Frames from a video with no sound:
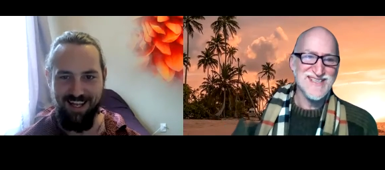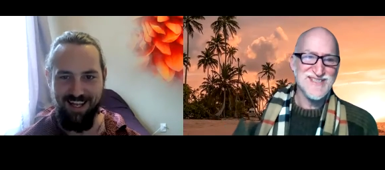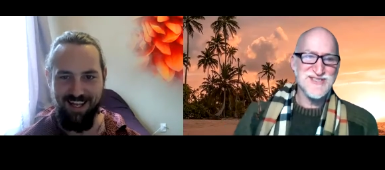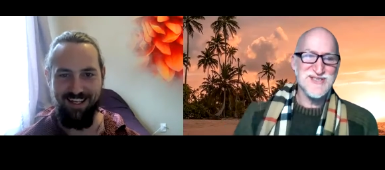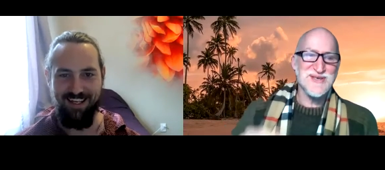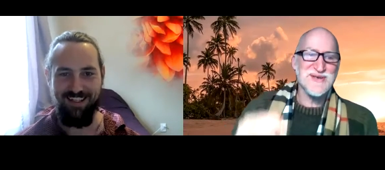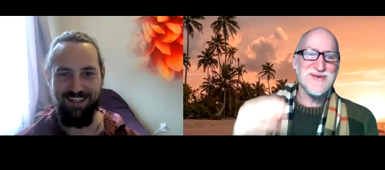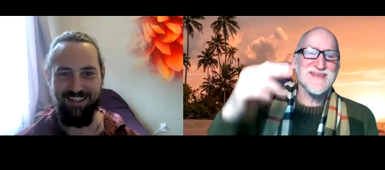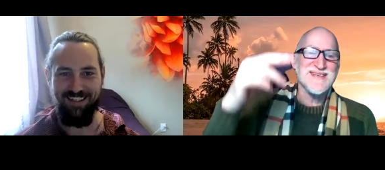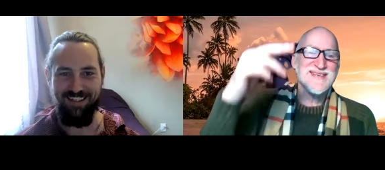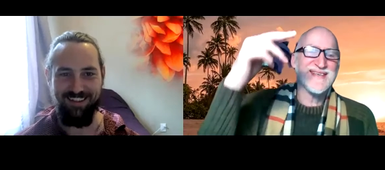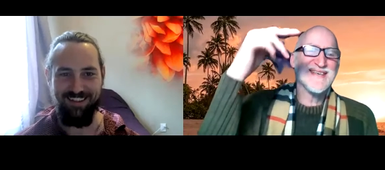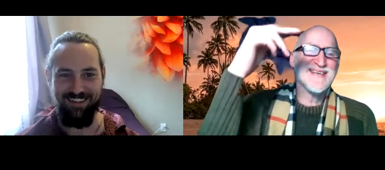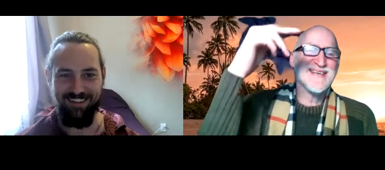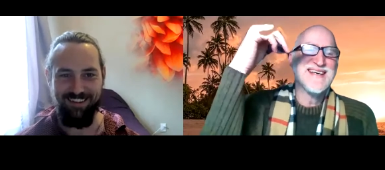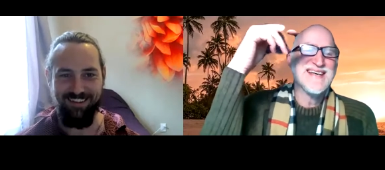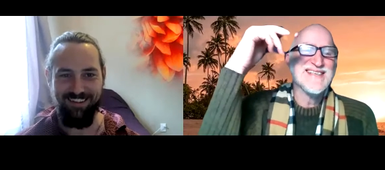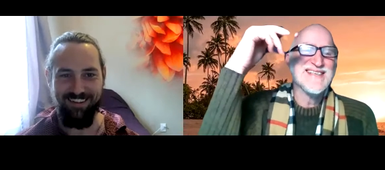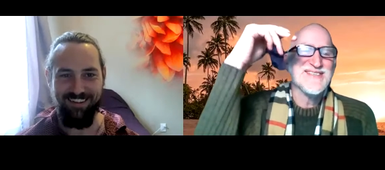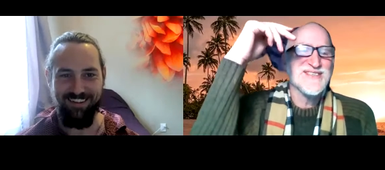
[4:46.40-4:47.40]
Speaker 1: do
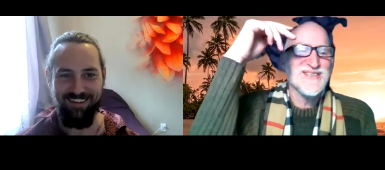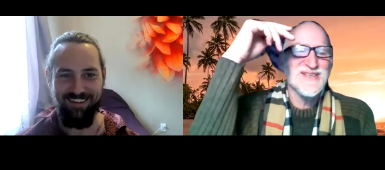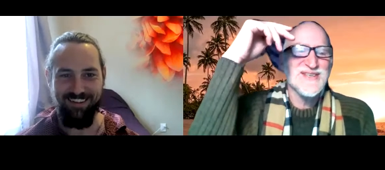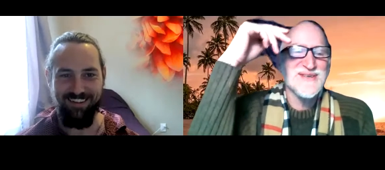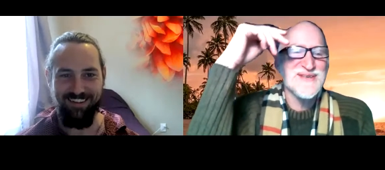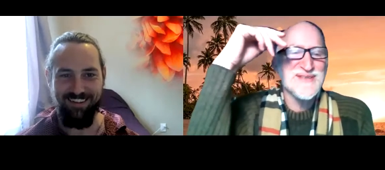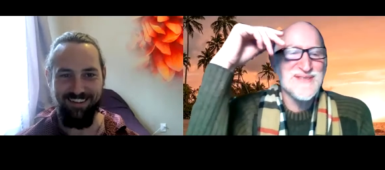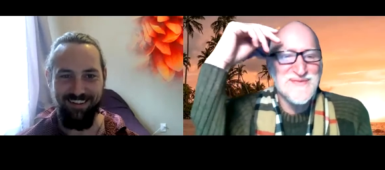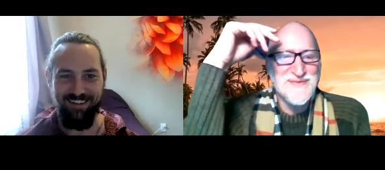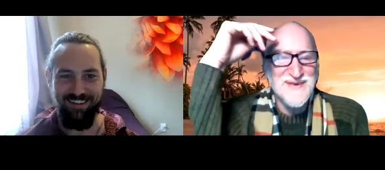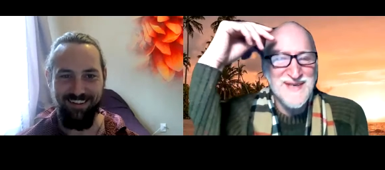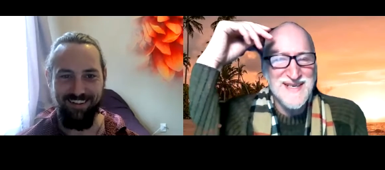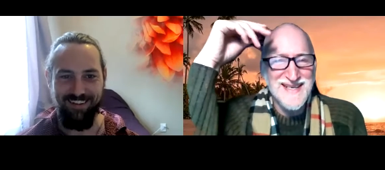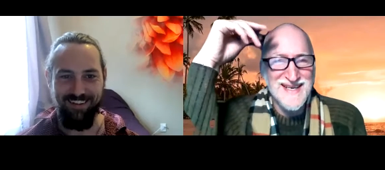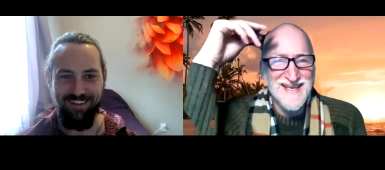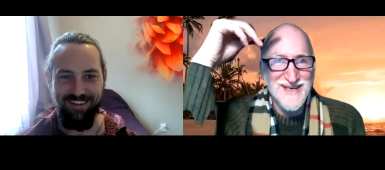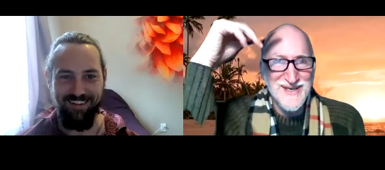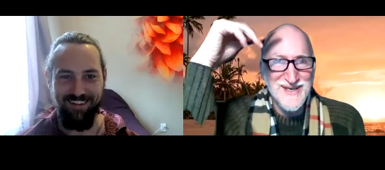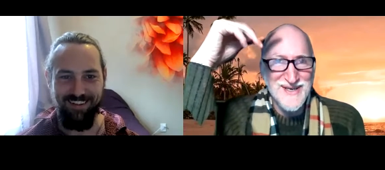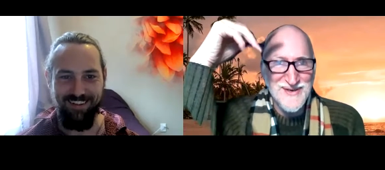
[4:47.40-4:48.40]
you know what's funny? I
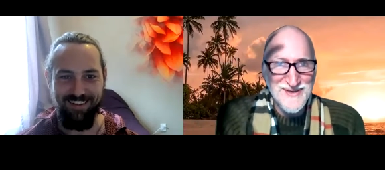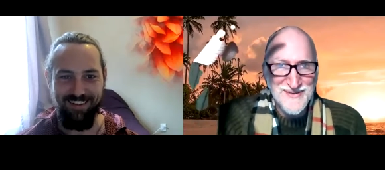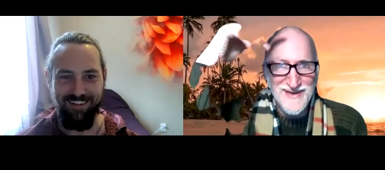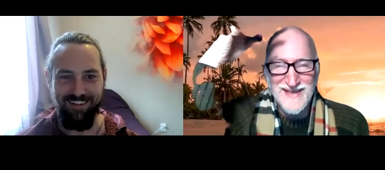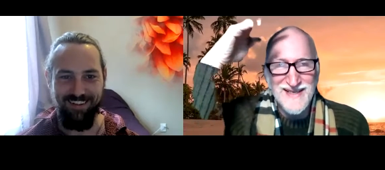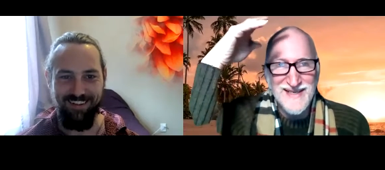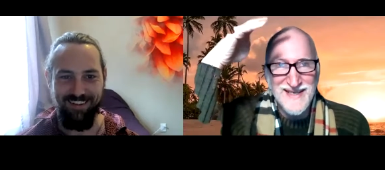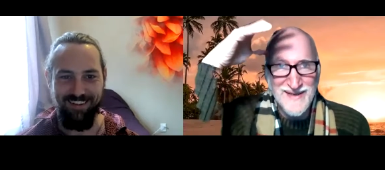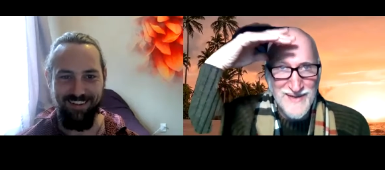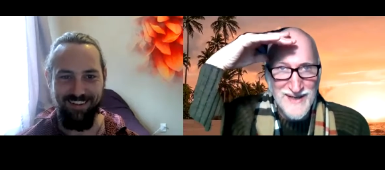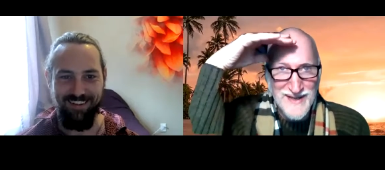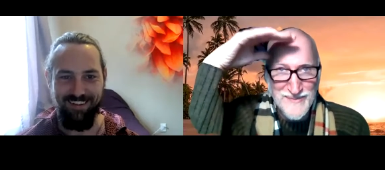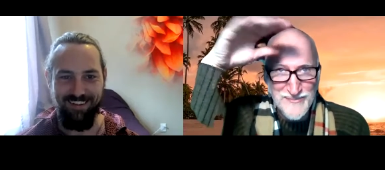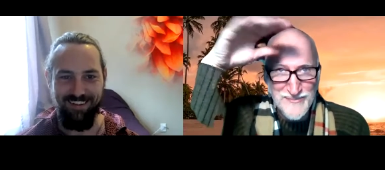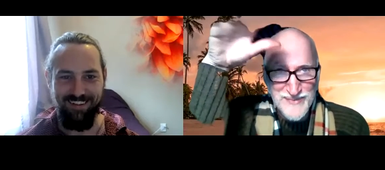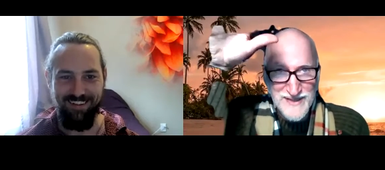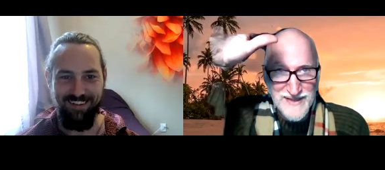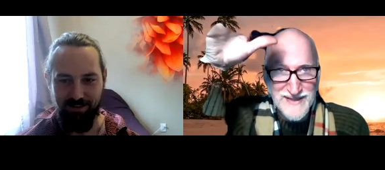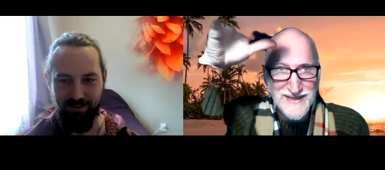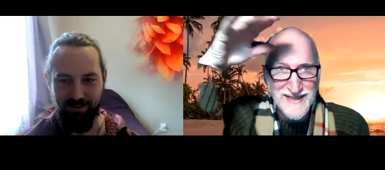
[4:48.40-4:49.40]
only I, like I'm not
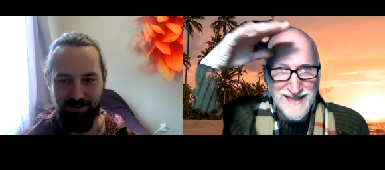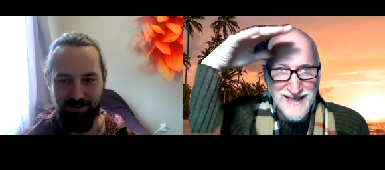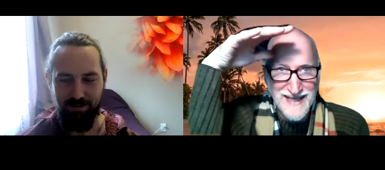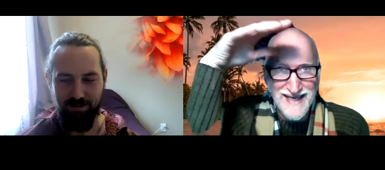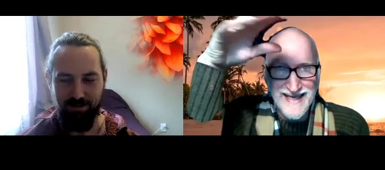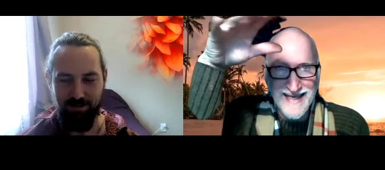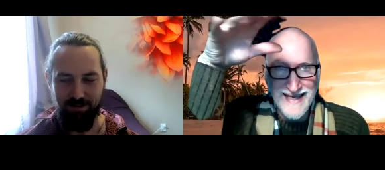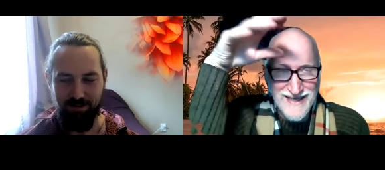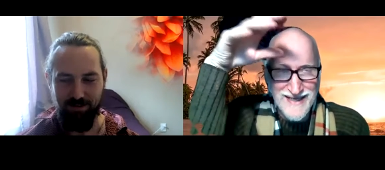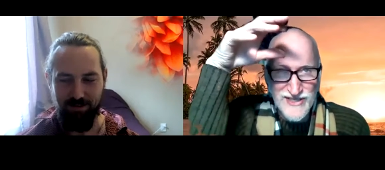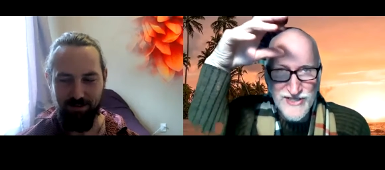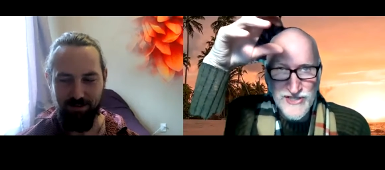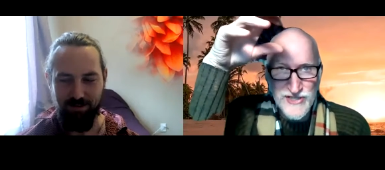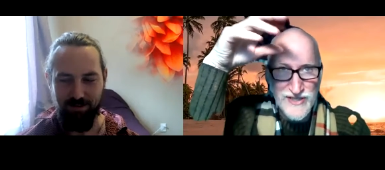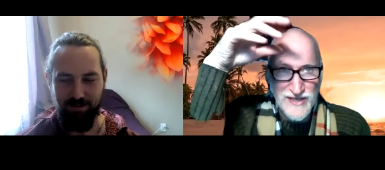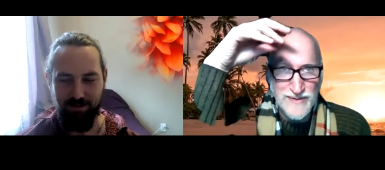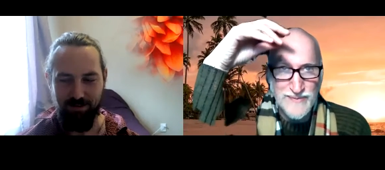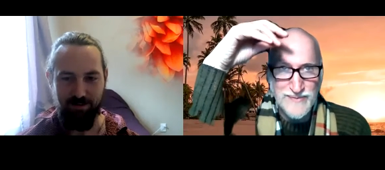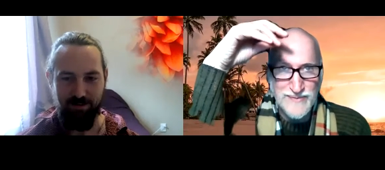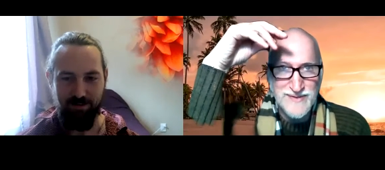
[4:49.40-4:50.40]
building any
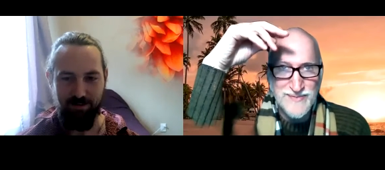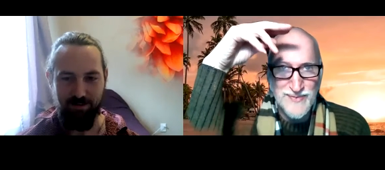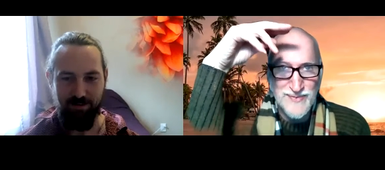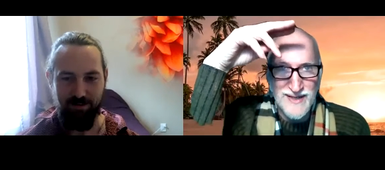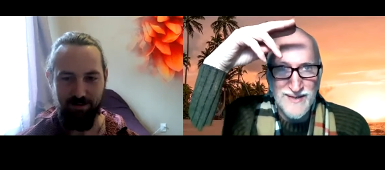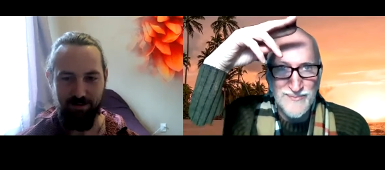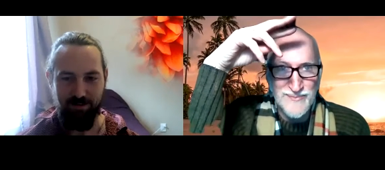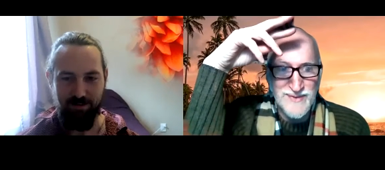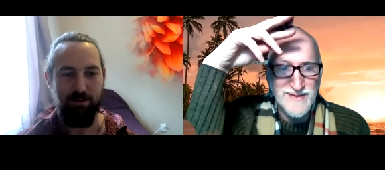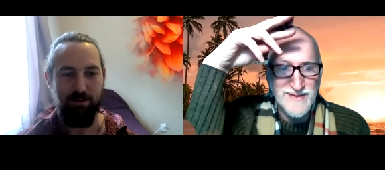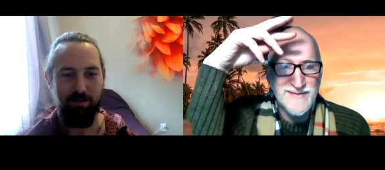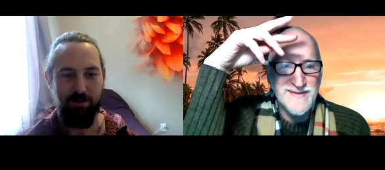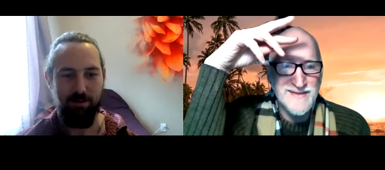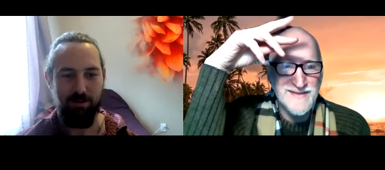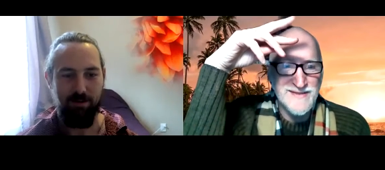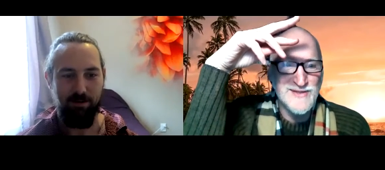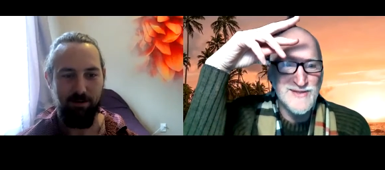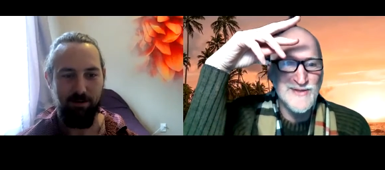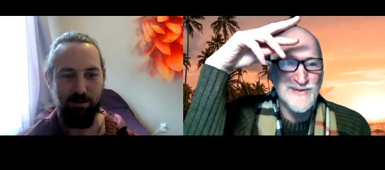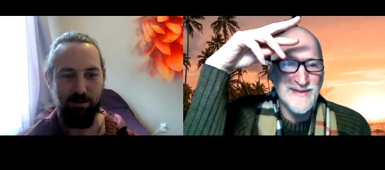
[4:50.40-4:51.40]
ships, but I built
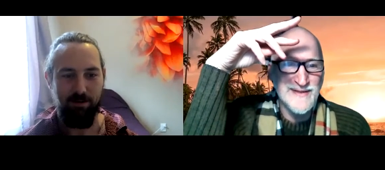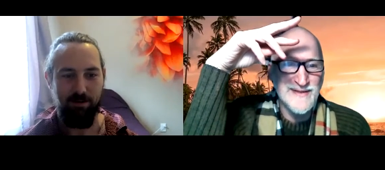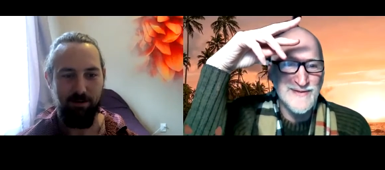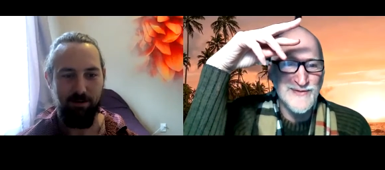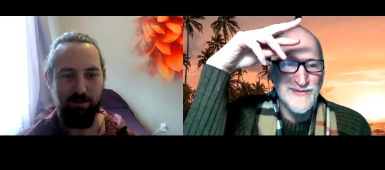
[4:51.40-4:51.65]
these two little